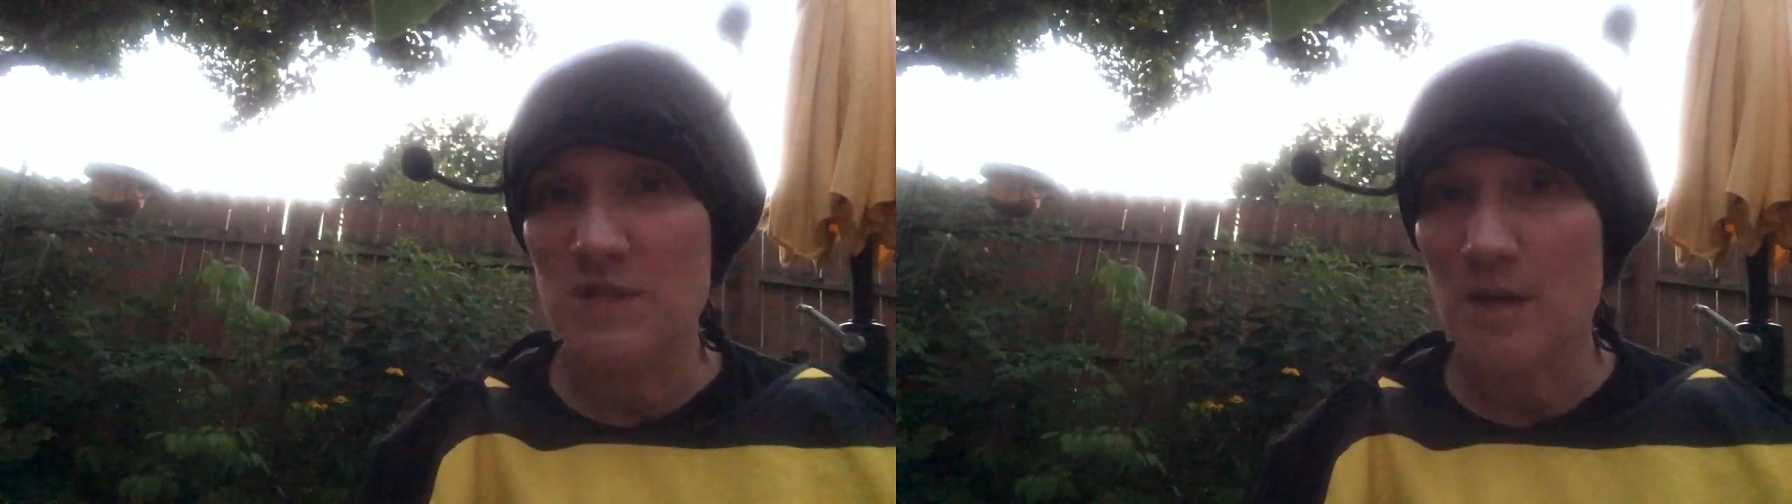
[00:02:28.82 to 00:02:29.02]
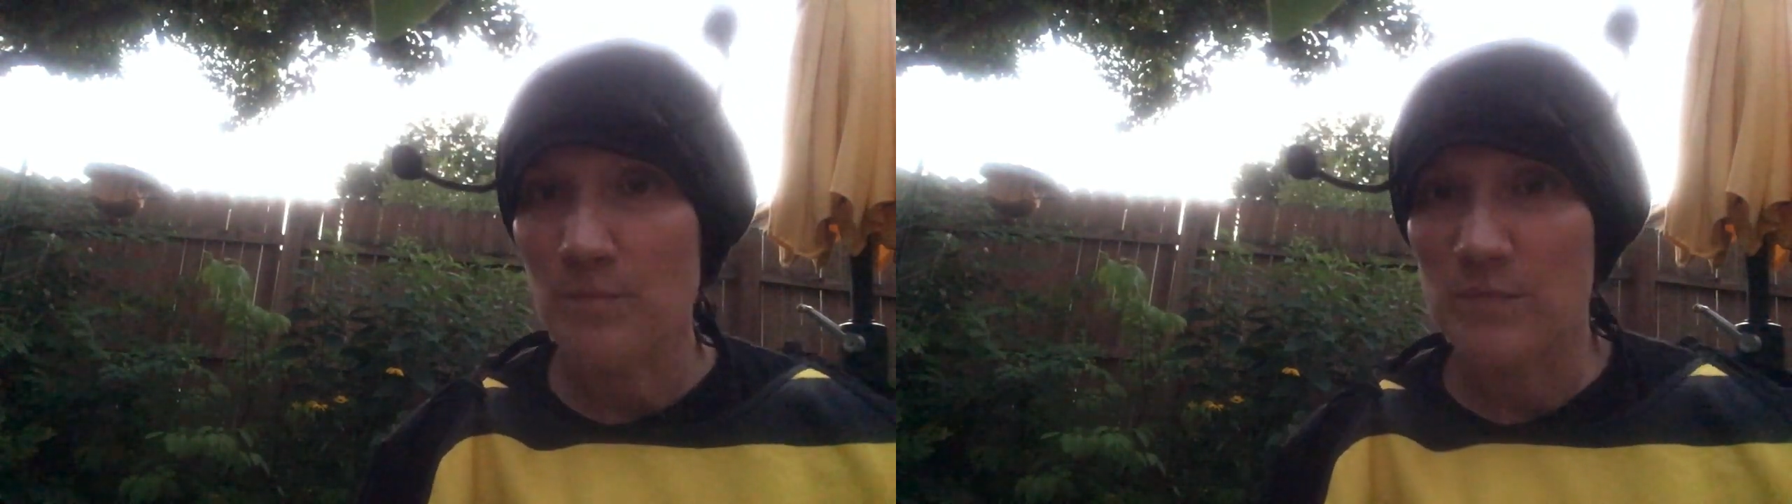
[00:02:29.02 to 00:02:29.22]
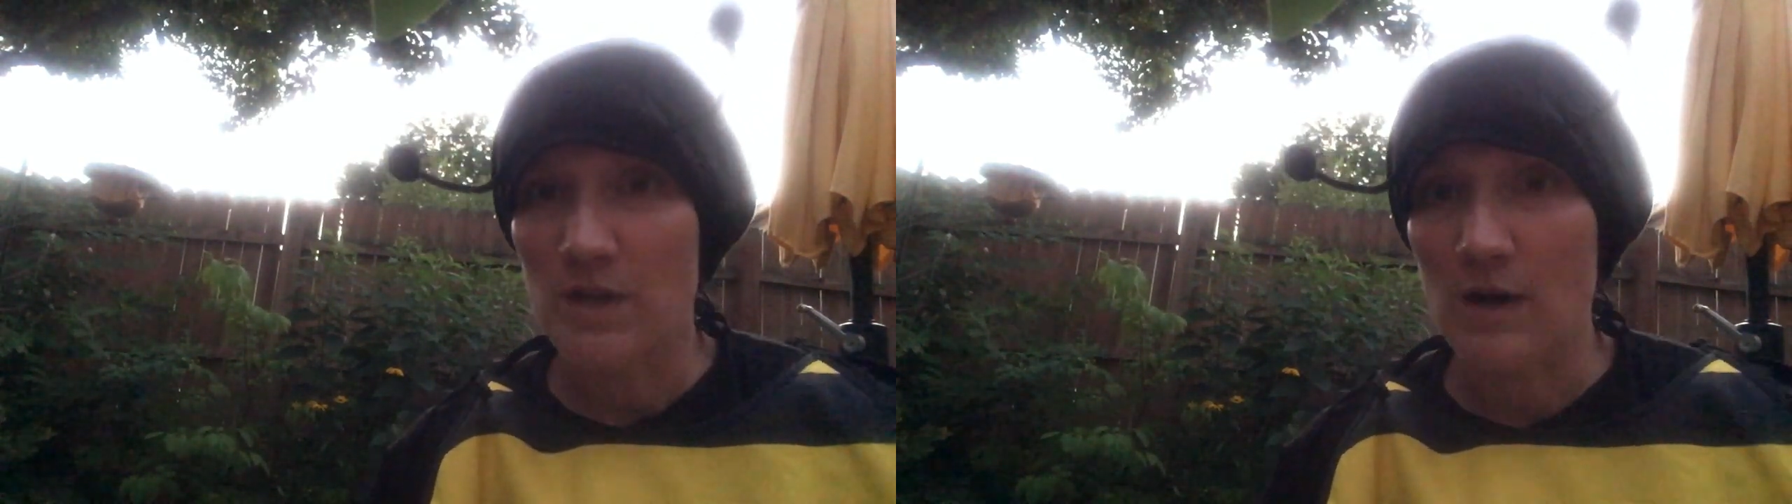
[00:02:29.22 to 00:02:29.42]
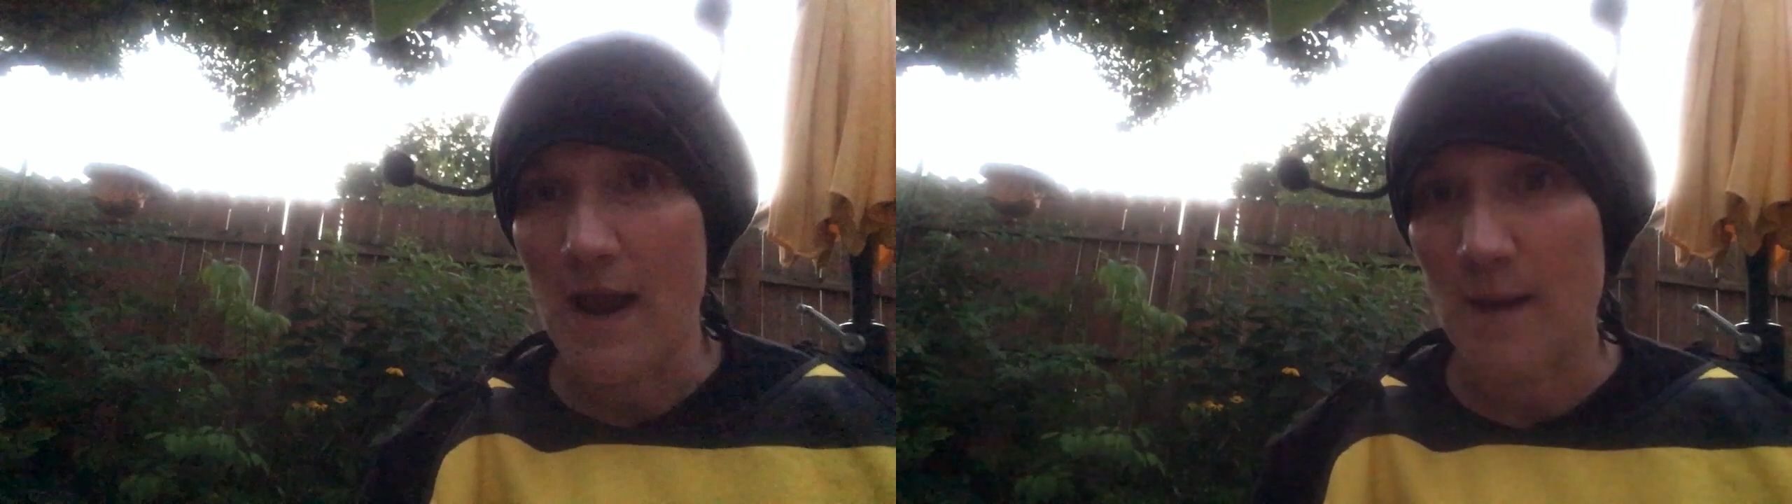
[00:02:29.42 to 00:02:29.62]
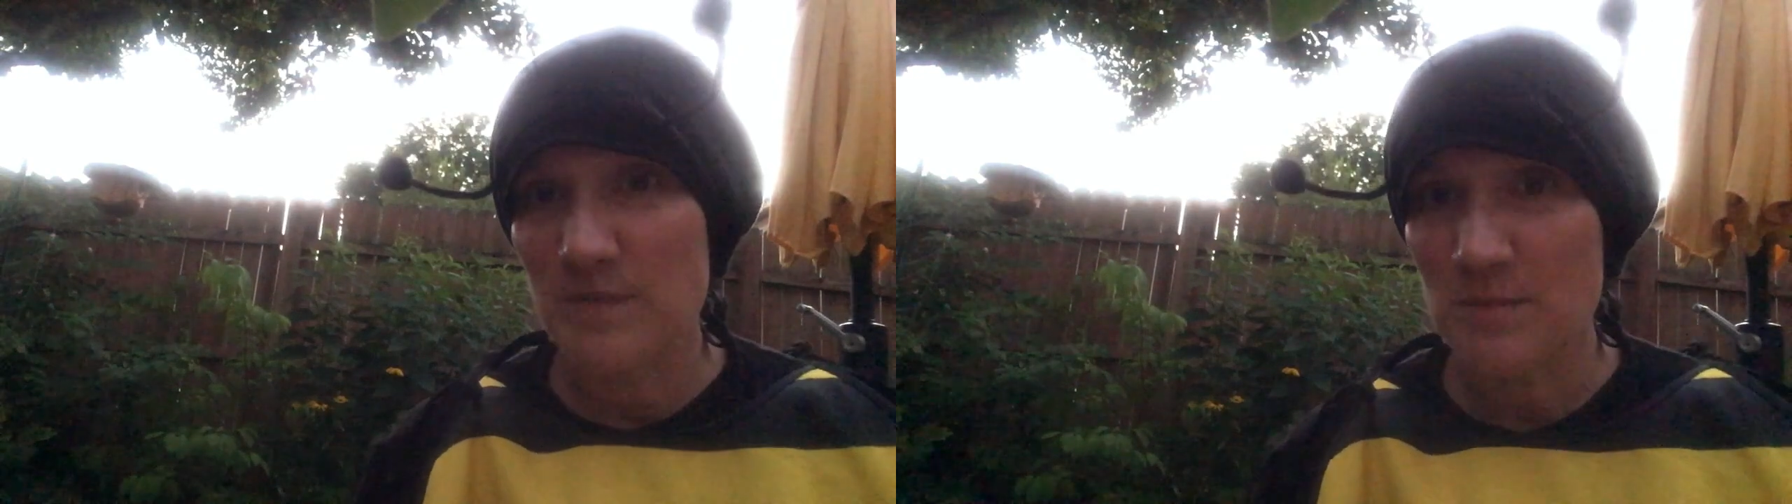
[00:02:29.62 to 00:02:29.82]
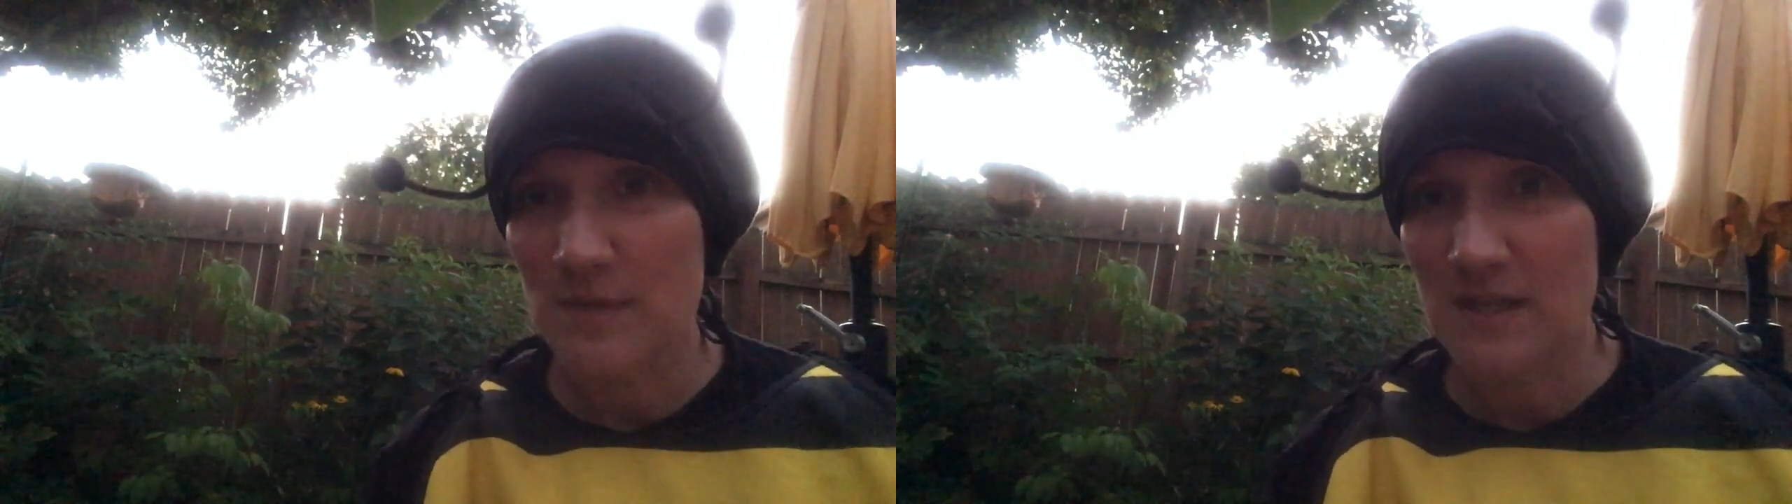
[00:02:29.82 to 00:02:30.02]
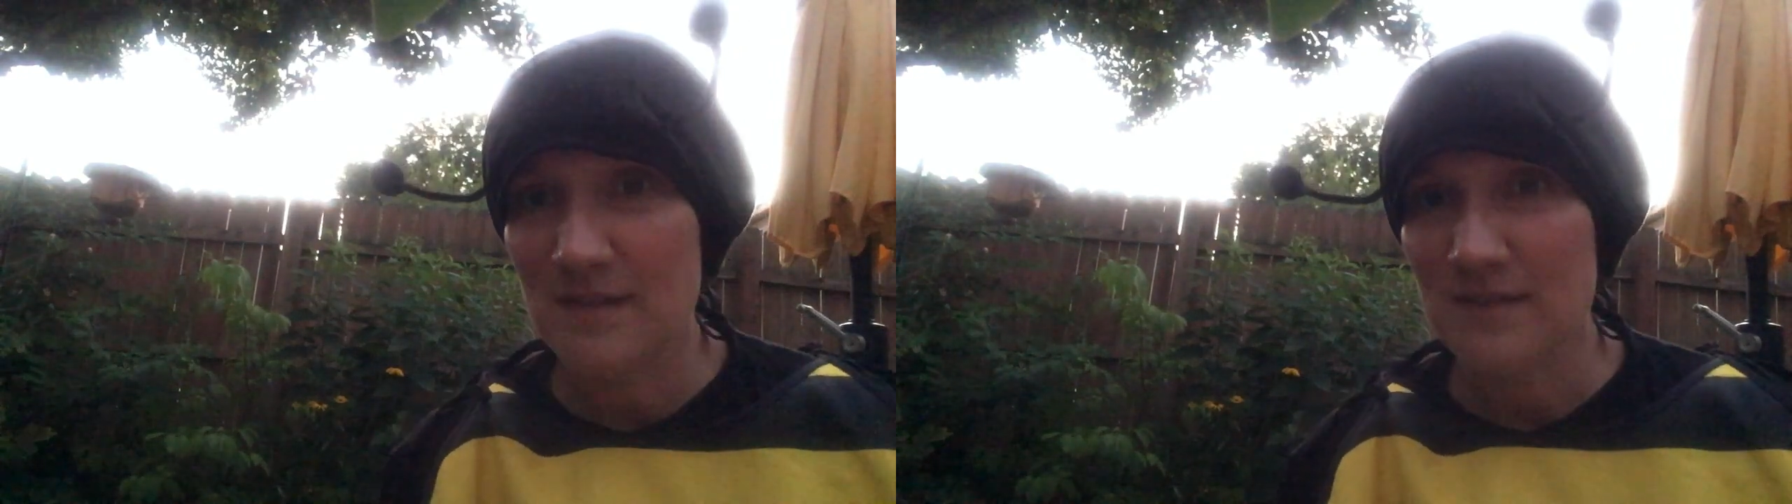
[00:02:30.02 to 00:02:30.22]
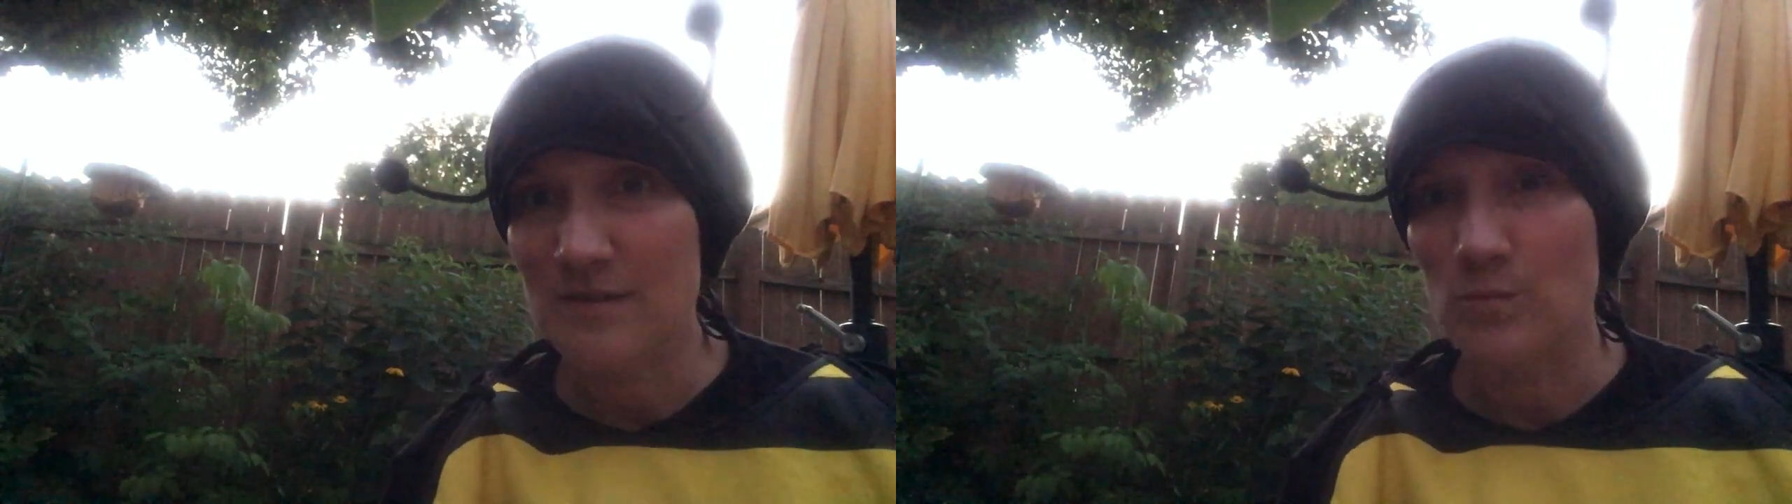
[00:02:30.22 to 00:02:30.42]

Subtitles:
tip, their abdomen,